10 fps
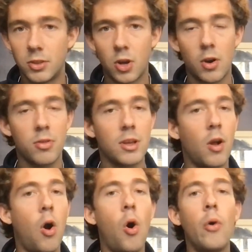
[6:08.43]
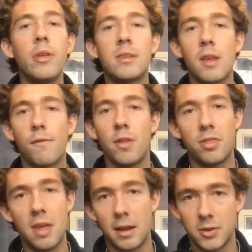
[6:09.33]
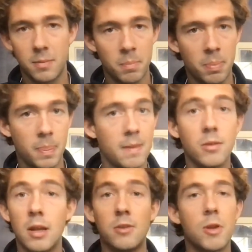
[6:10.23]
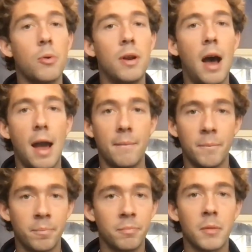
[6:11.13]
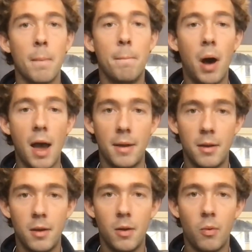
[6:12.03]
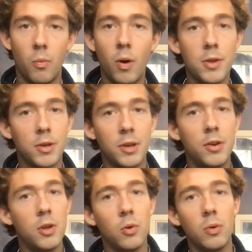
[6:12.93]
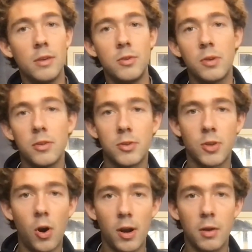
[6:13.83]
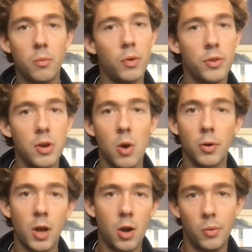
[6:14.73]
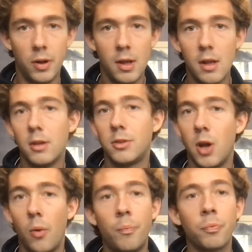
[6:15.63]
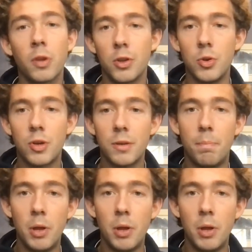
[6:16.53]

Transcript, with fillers: to start. You think all these different things. And so did I. But what you can do is you can start it with no code. So you can